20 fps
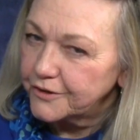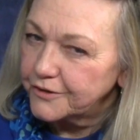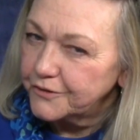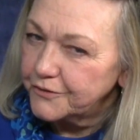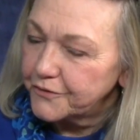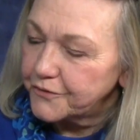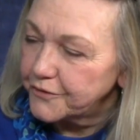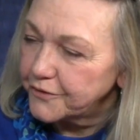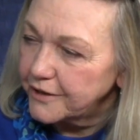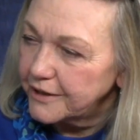
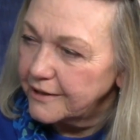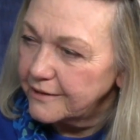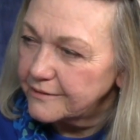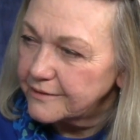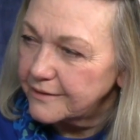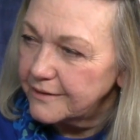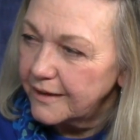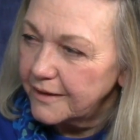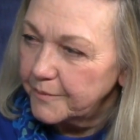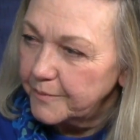Luther King
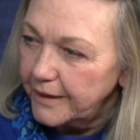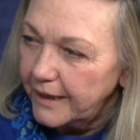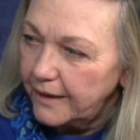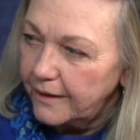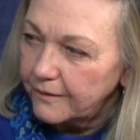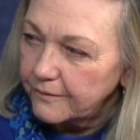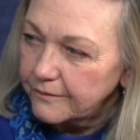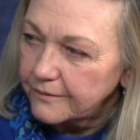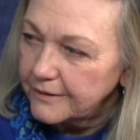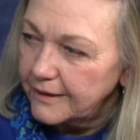said
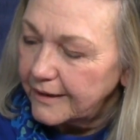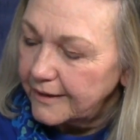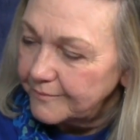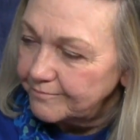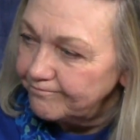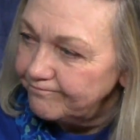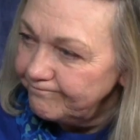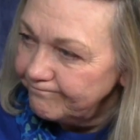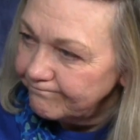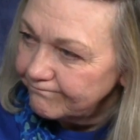about
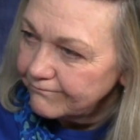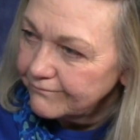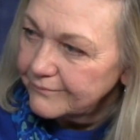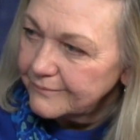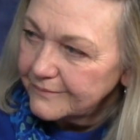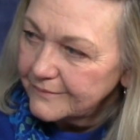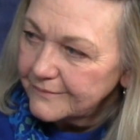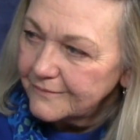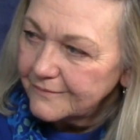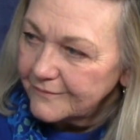um,
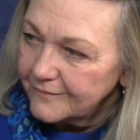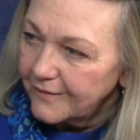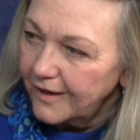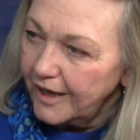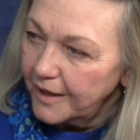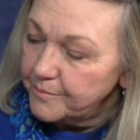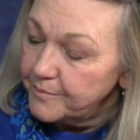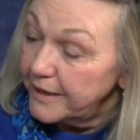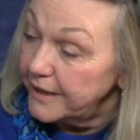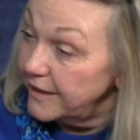I
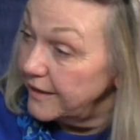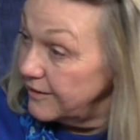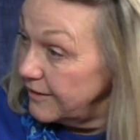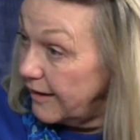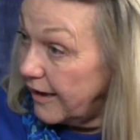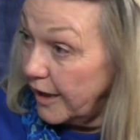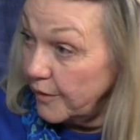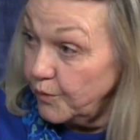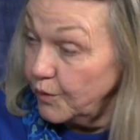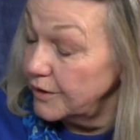may
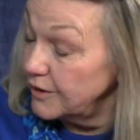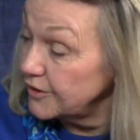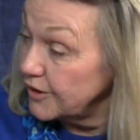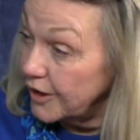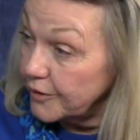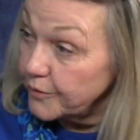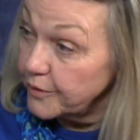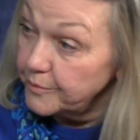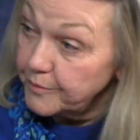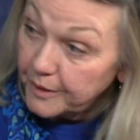I will not
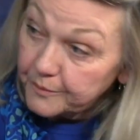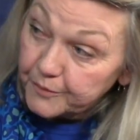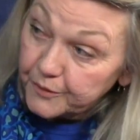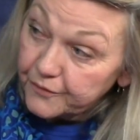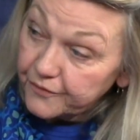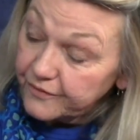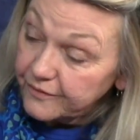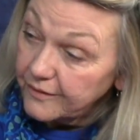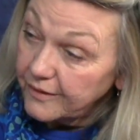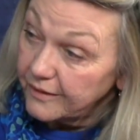remember
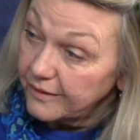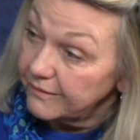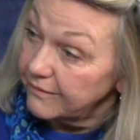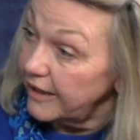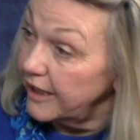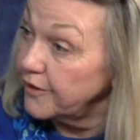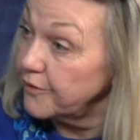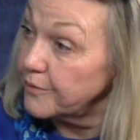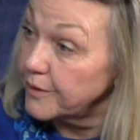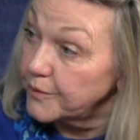the
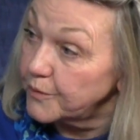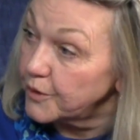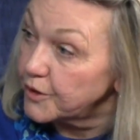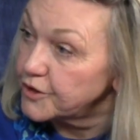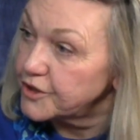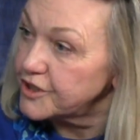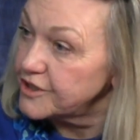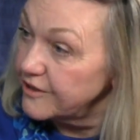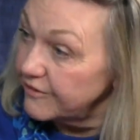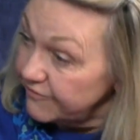angry
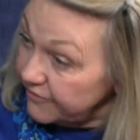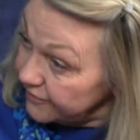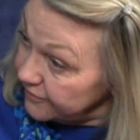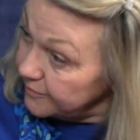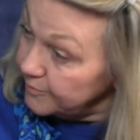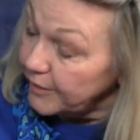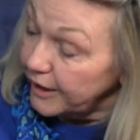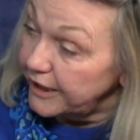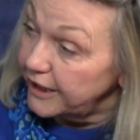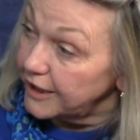words of
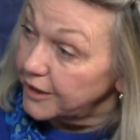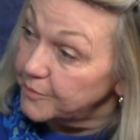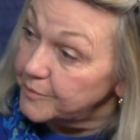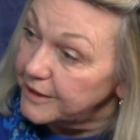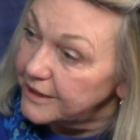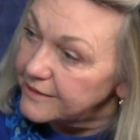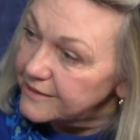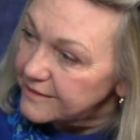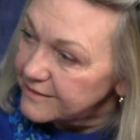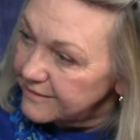my
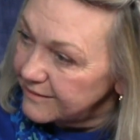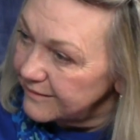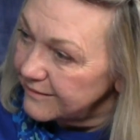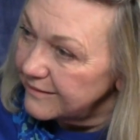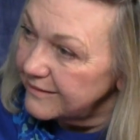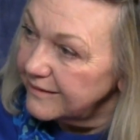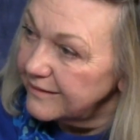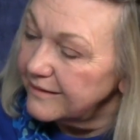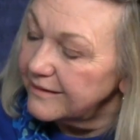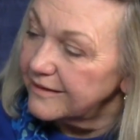enemies.
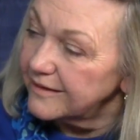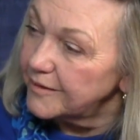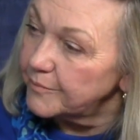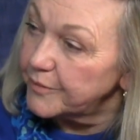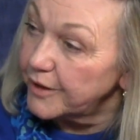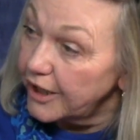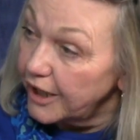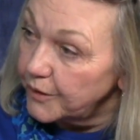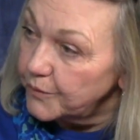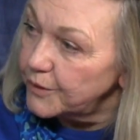Yeah.
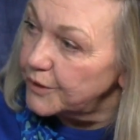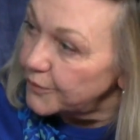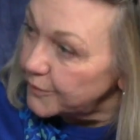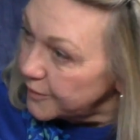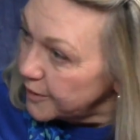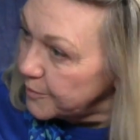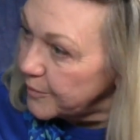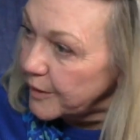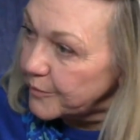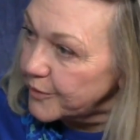But I will
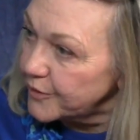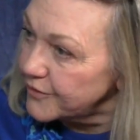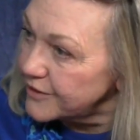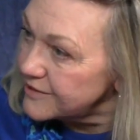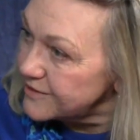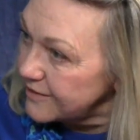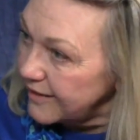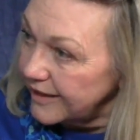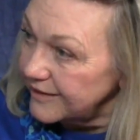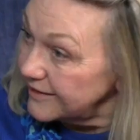remember the
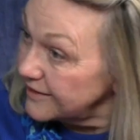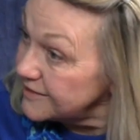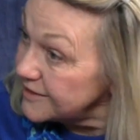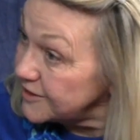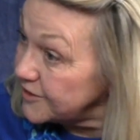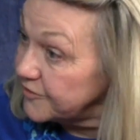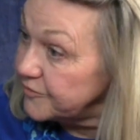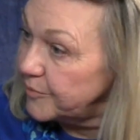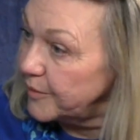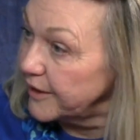silence
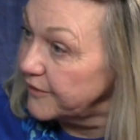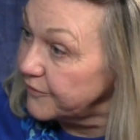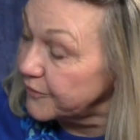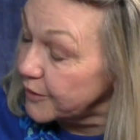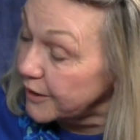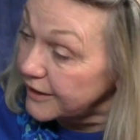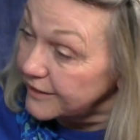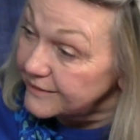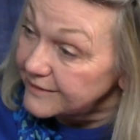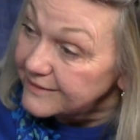of my
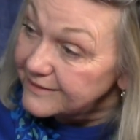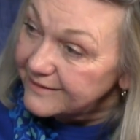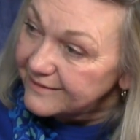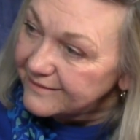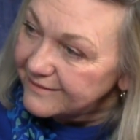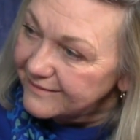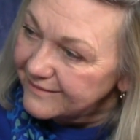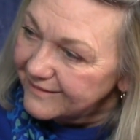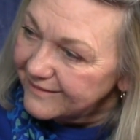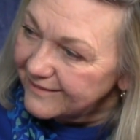friends.
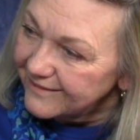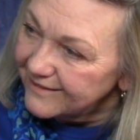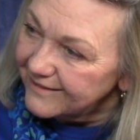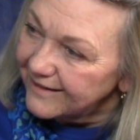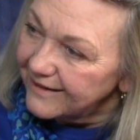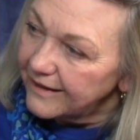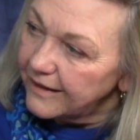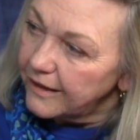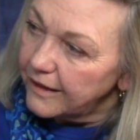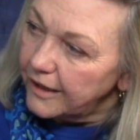Yeah.
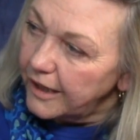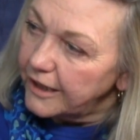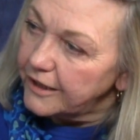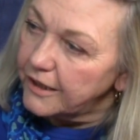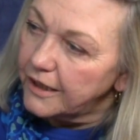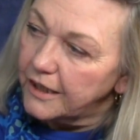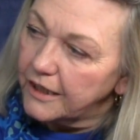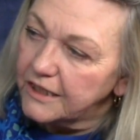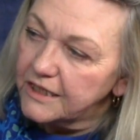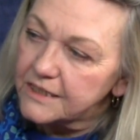And
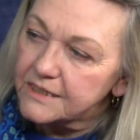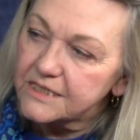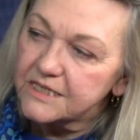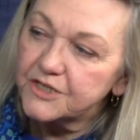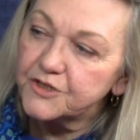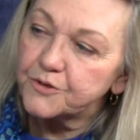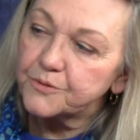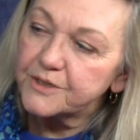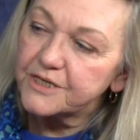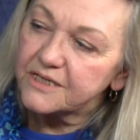and it's Do
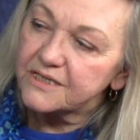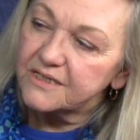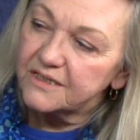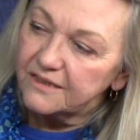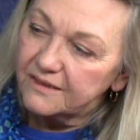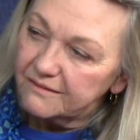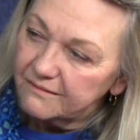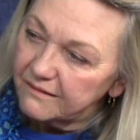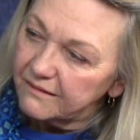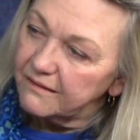interesting. You
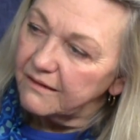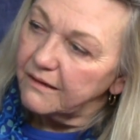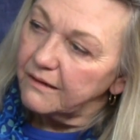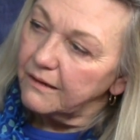feel like that's